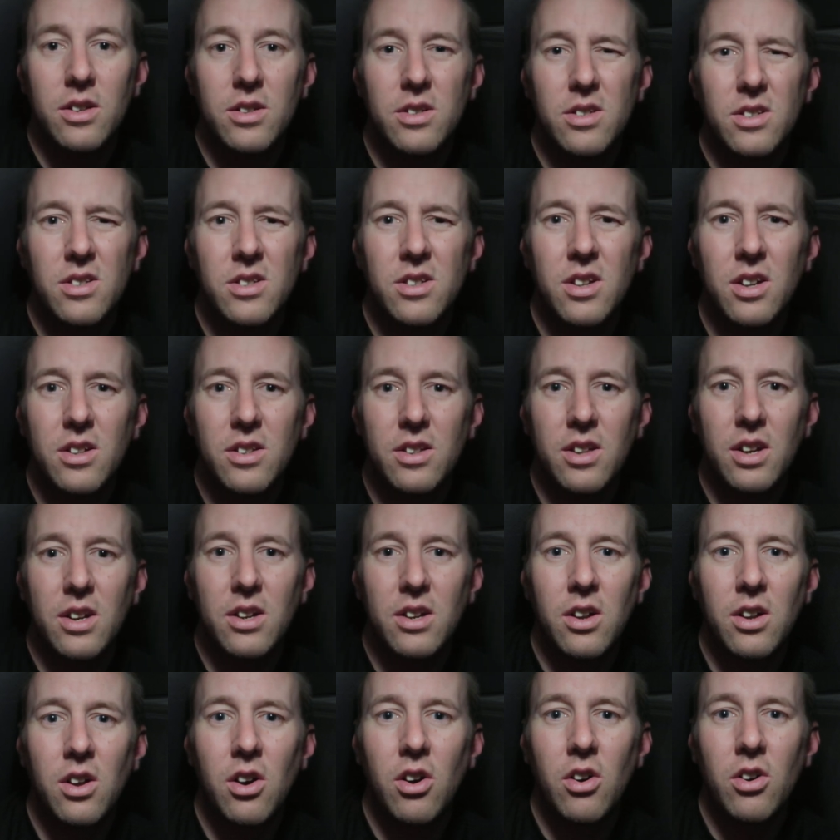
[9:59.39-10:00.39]
It's not
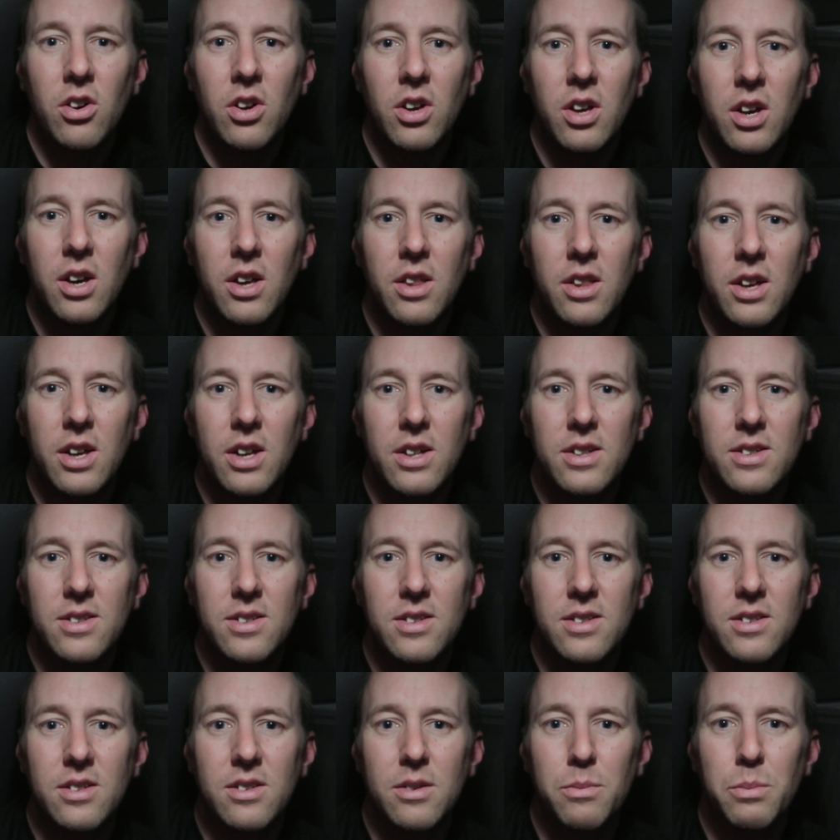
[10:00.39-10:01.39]
long, I think
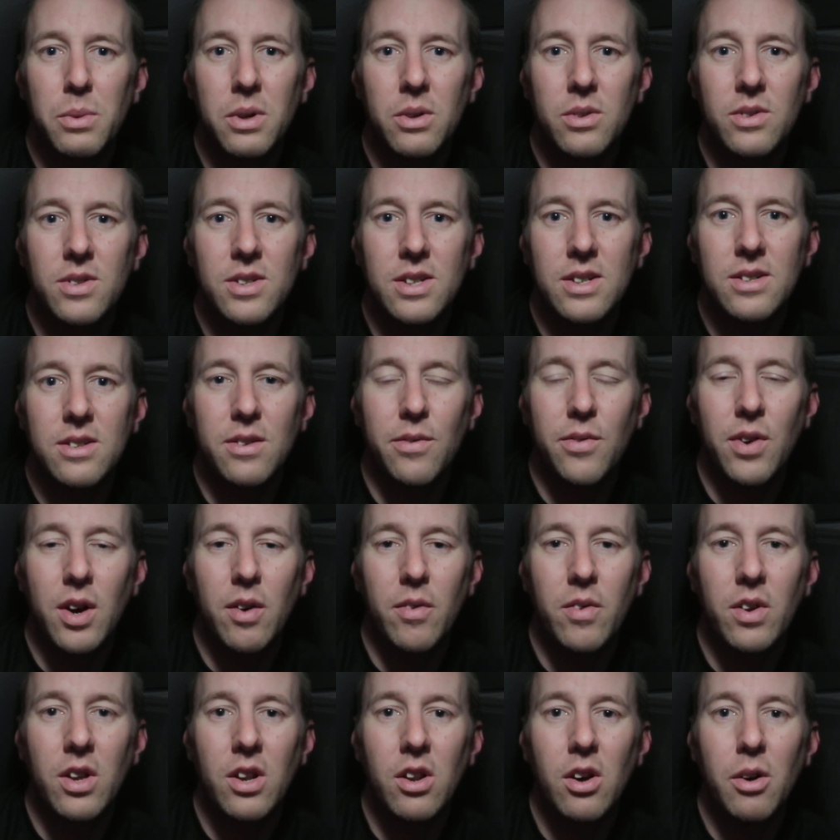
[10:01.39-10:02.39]
it's about
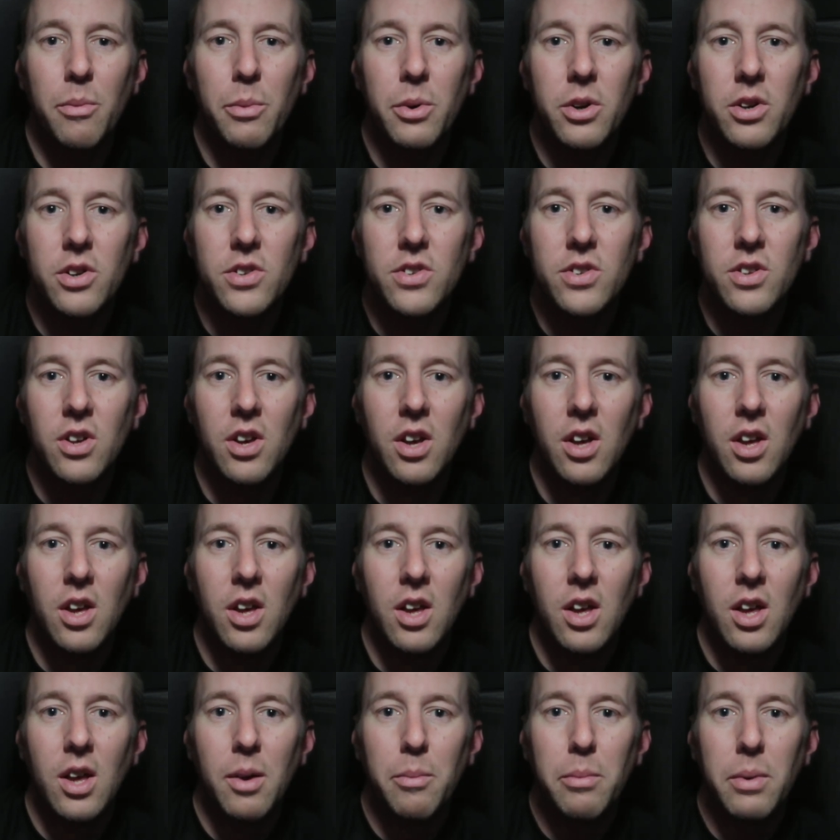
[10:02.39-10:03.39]
65 kilometers,
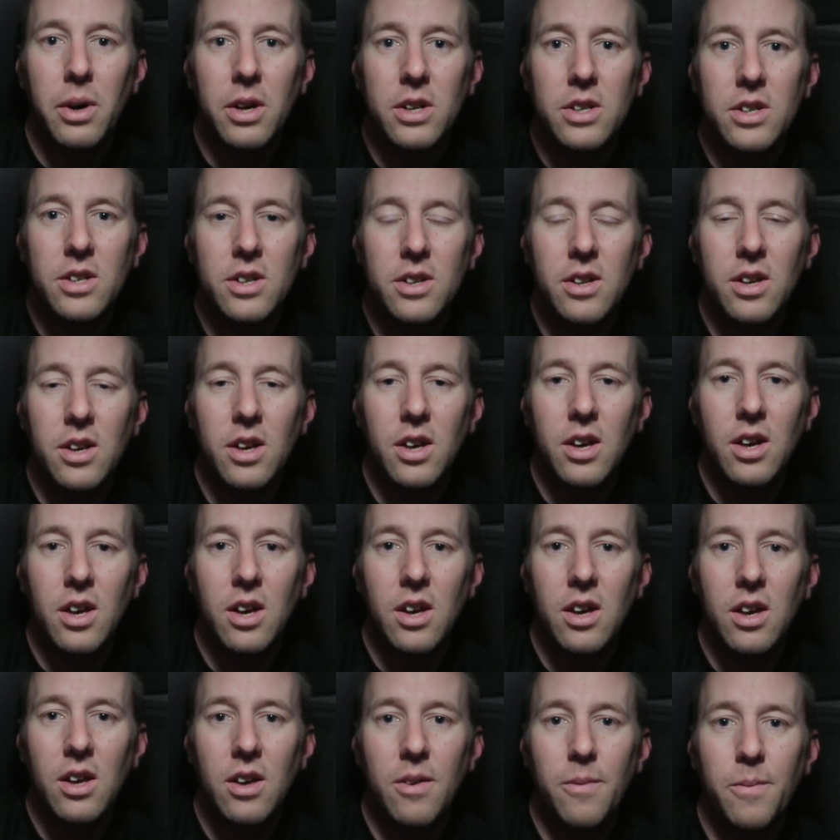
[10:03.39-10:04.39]
but
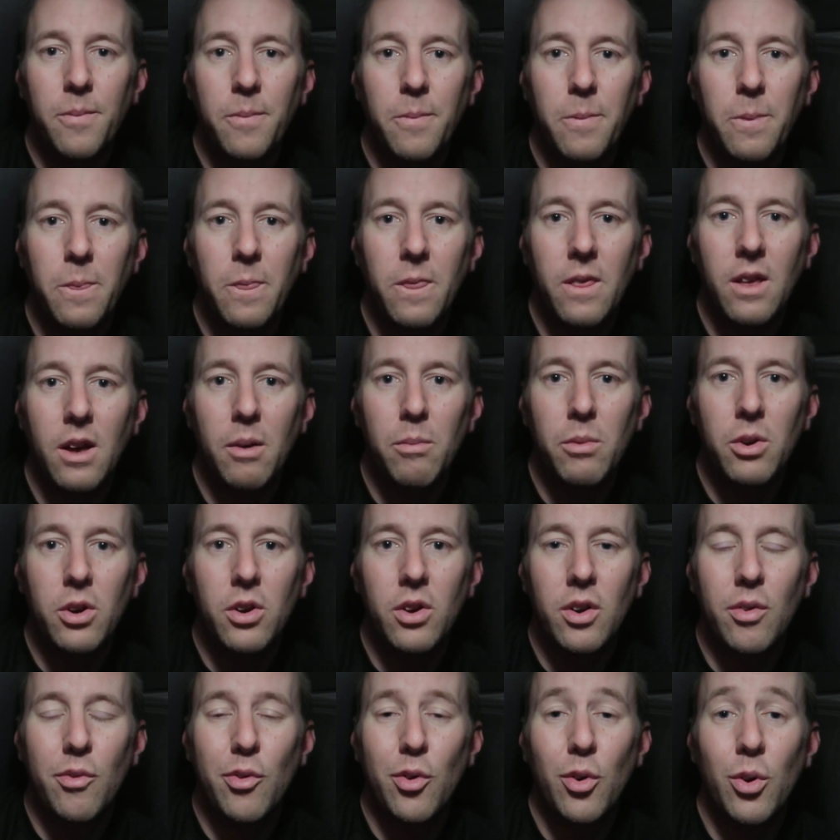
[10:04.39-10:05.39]
I'm
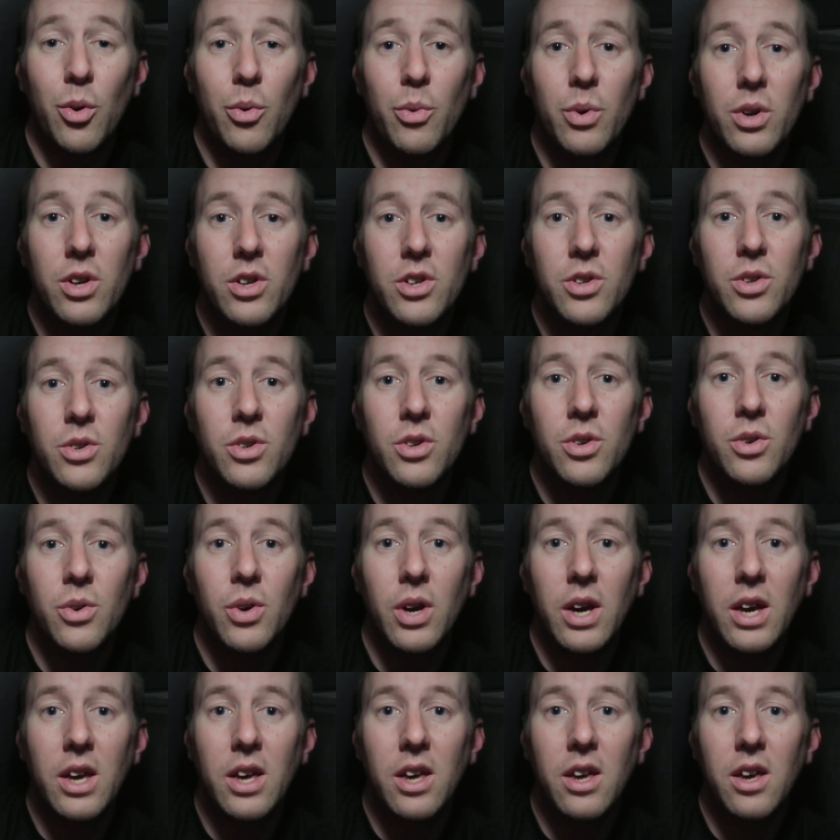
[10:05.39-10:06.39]
looking forward to
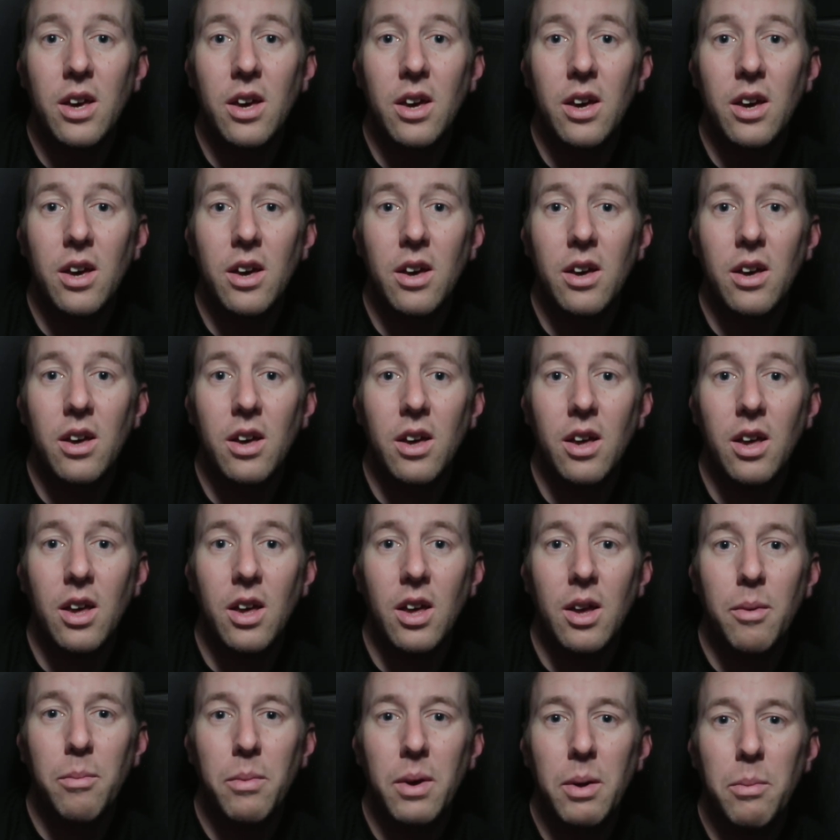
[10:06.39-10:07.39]
doing
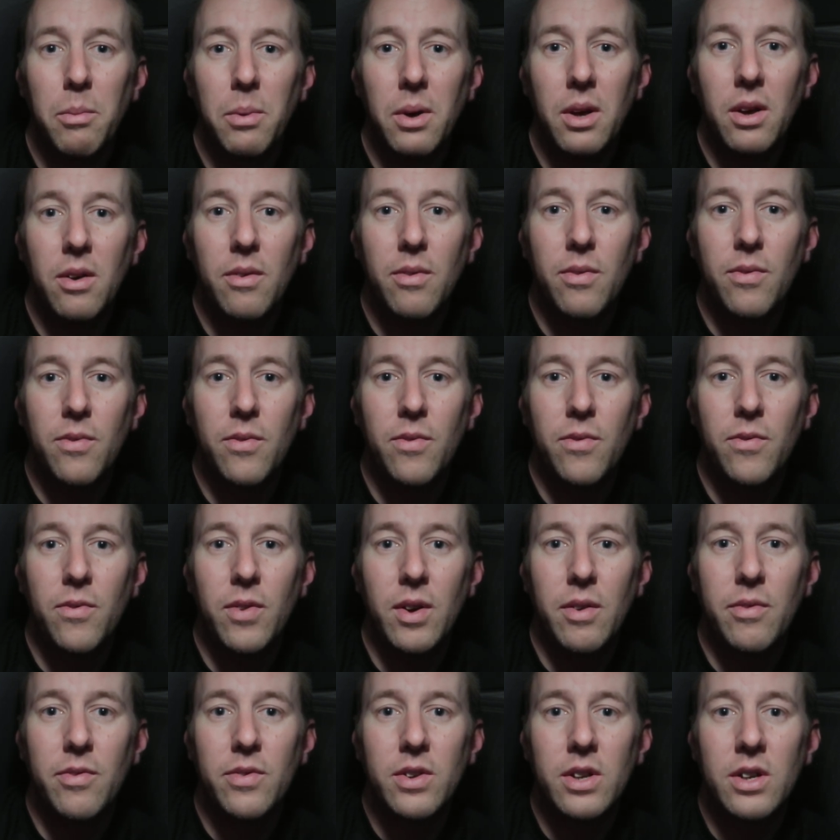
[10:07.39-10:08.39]
maybe
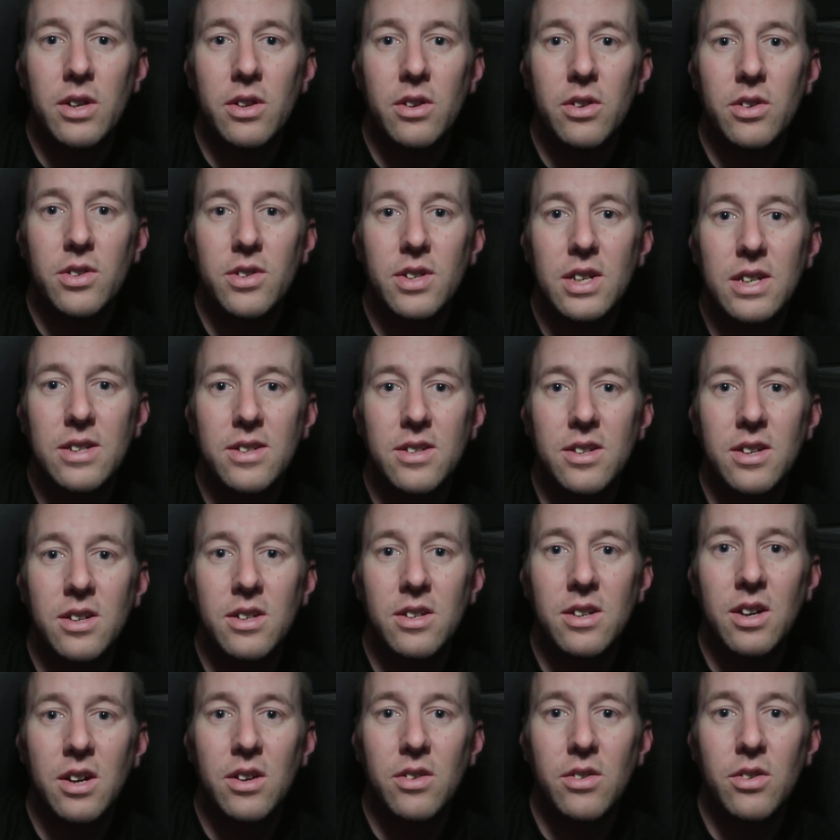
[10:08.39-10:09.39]
15 or
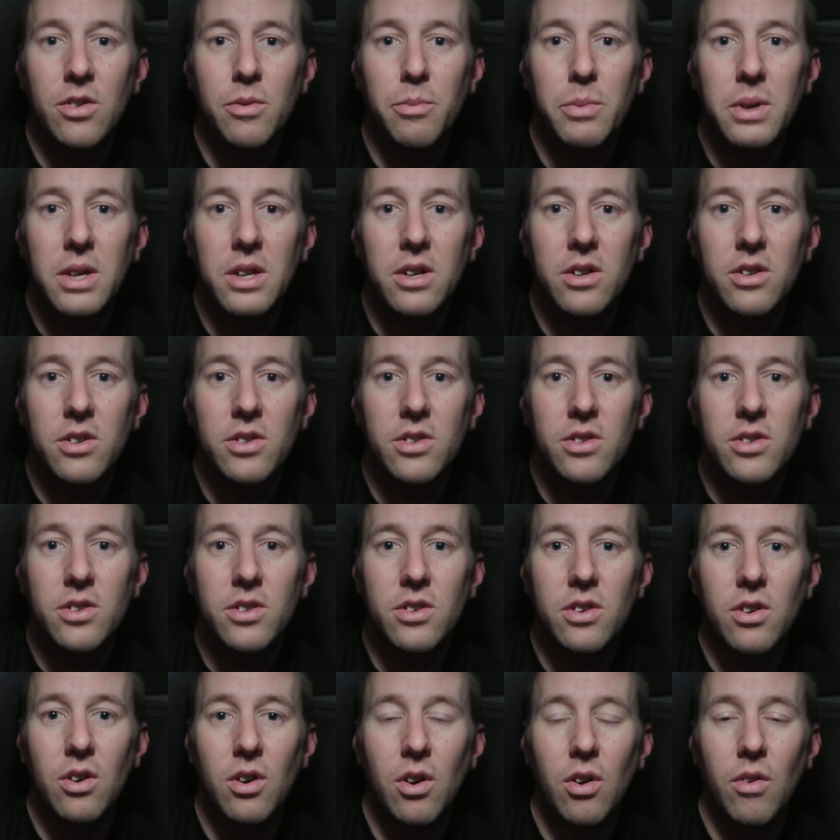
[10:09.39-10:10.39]
1600
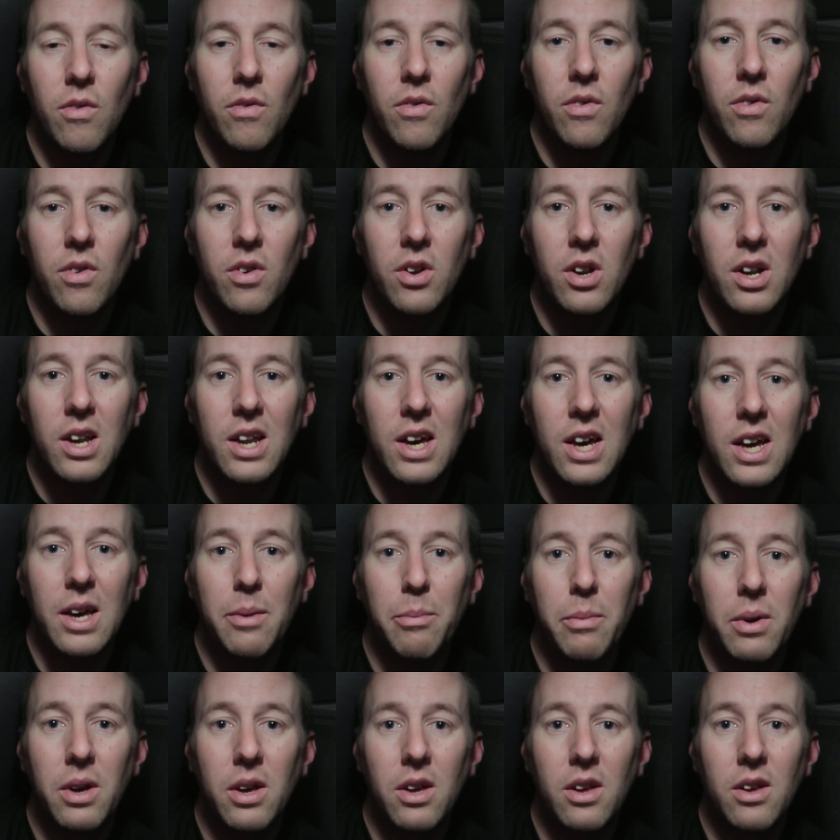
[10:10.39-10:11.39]
meters of
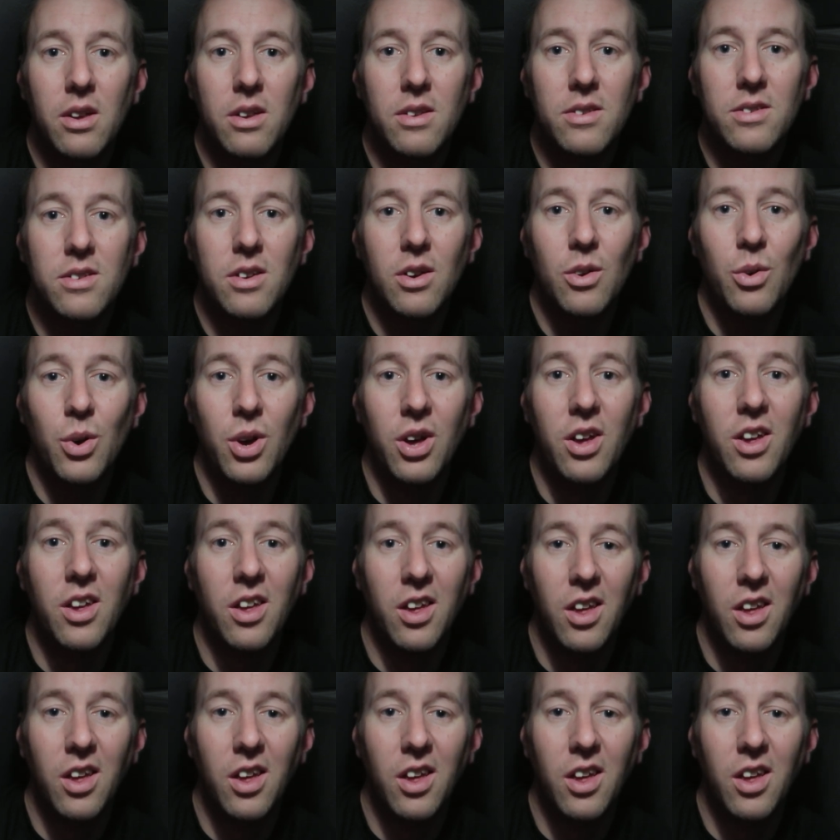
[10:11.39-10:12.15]
climbing, so